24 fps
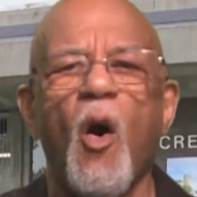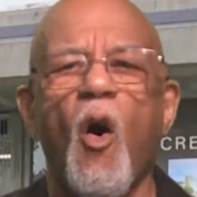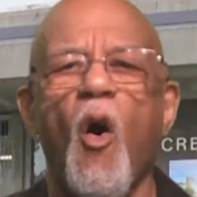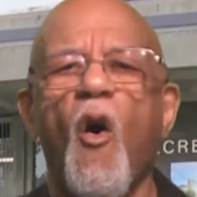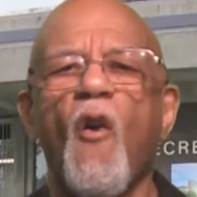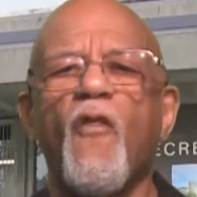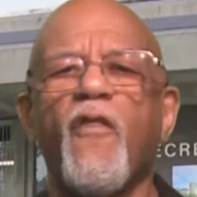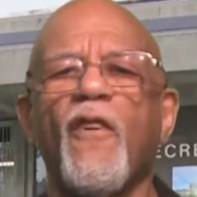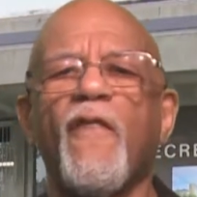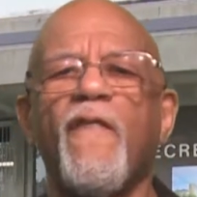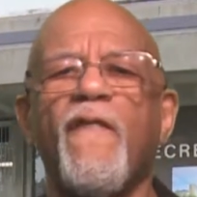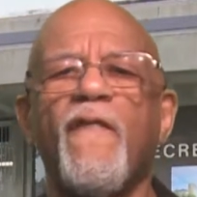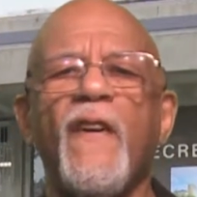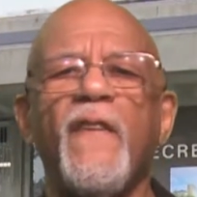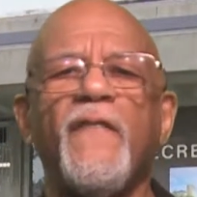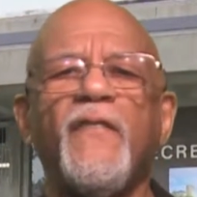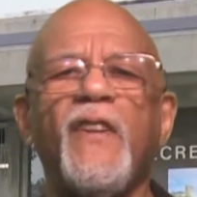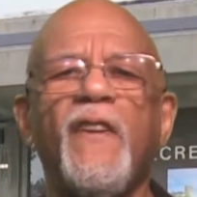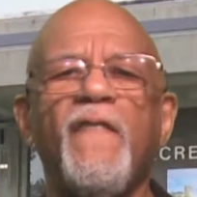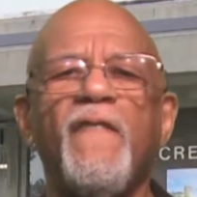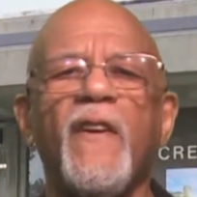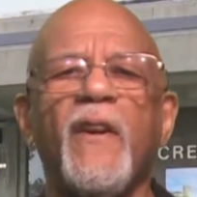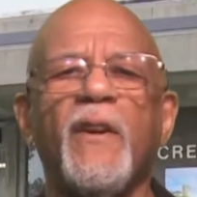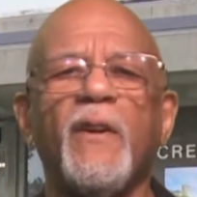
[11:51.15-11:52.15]
Over
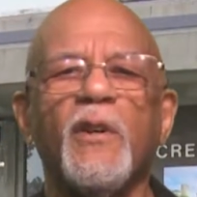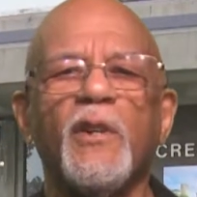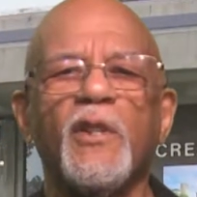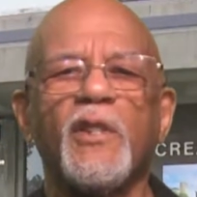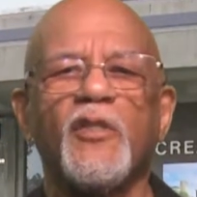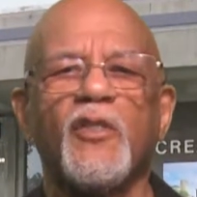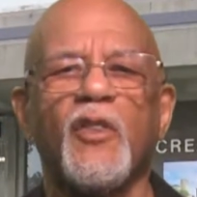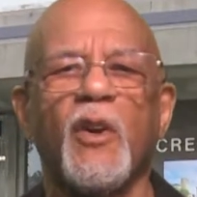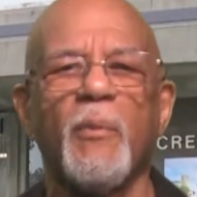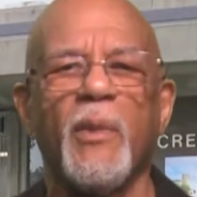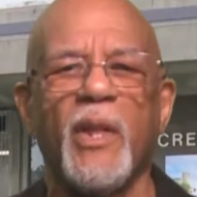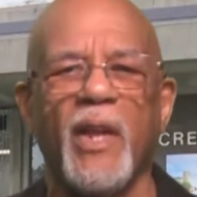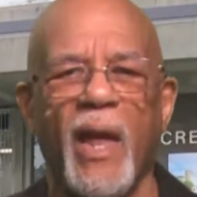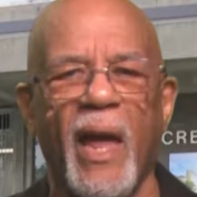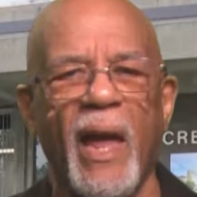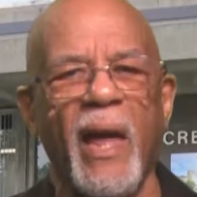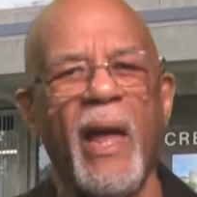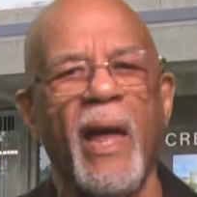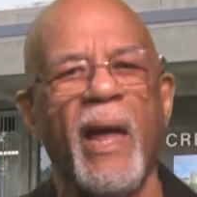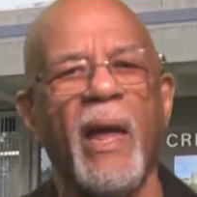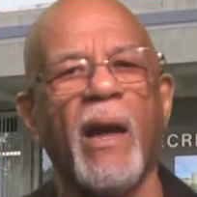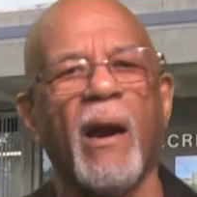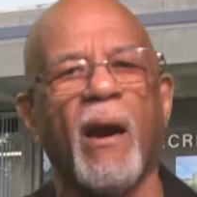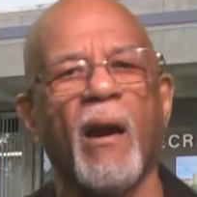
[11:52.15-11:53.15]
50 vendors from the
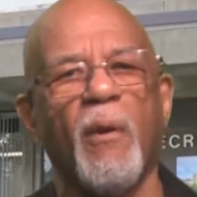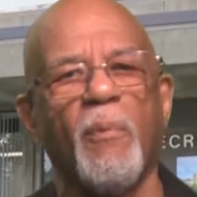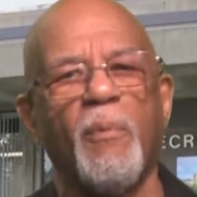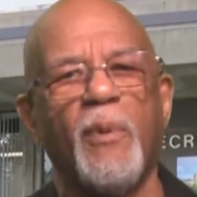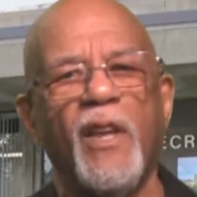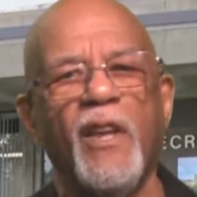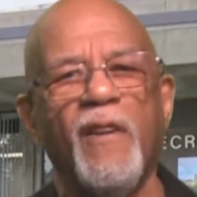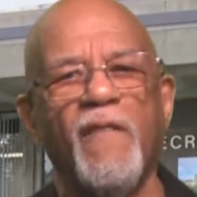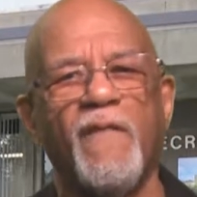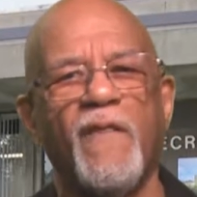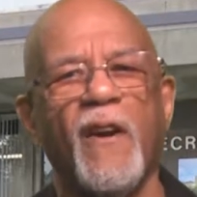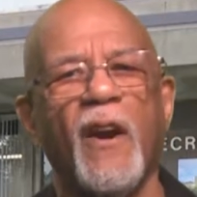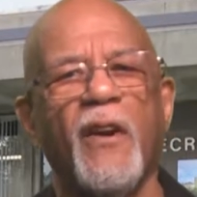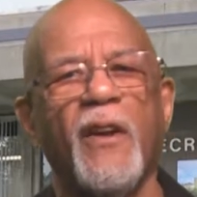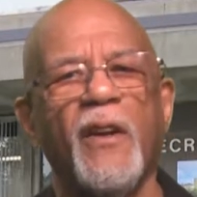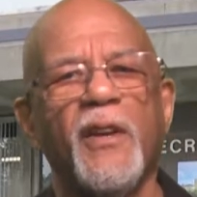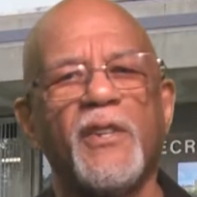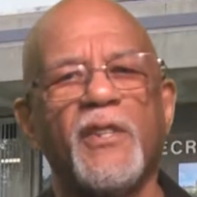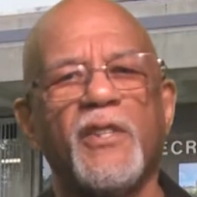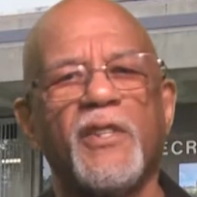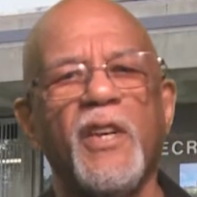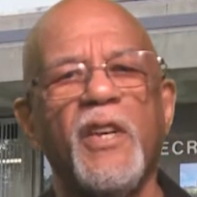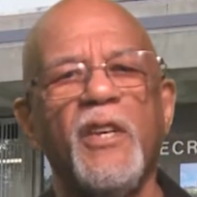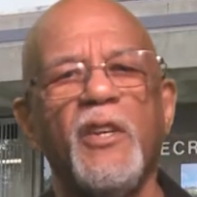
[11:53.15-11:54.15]
AARP
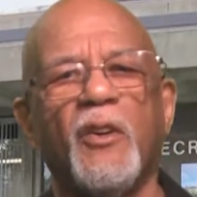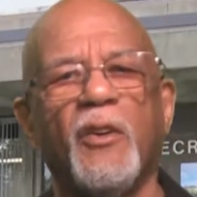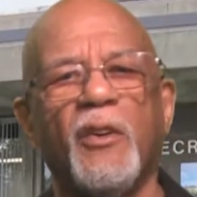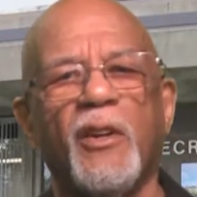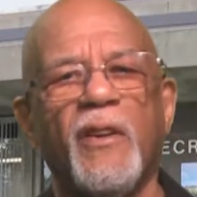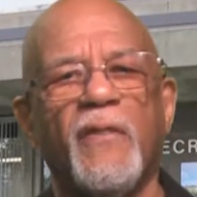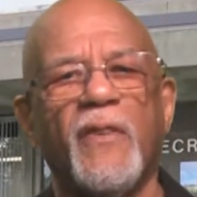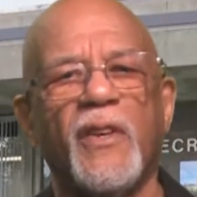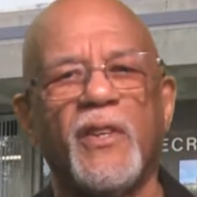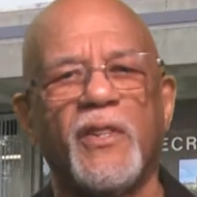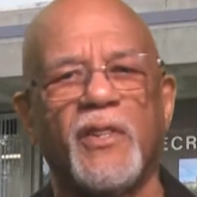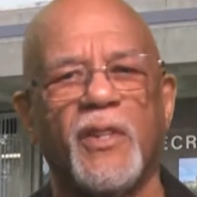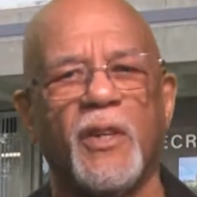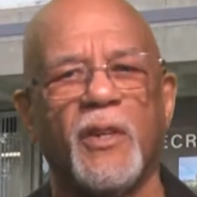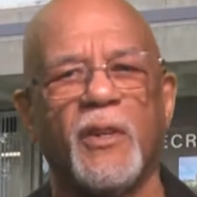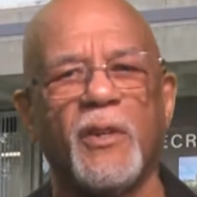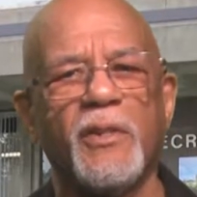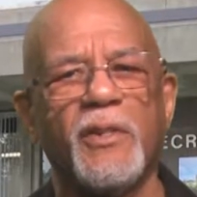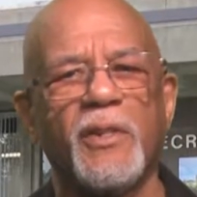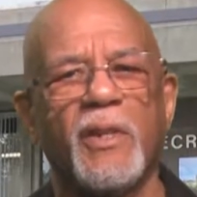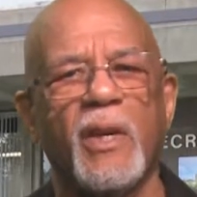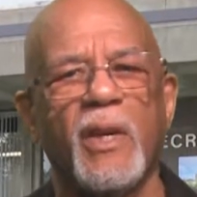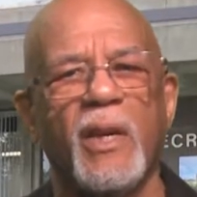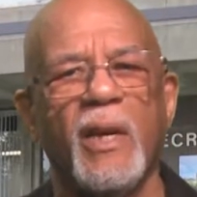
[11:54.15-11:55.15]
various senior living
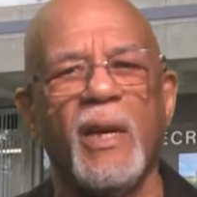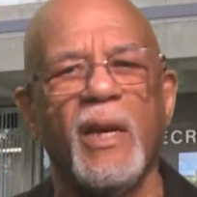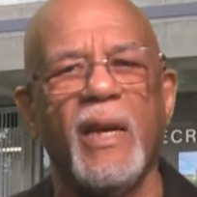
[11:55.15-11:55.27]
centers,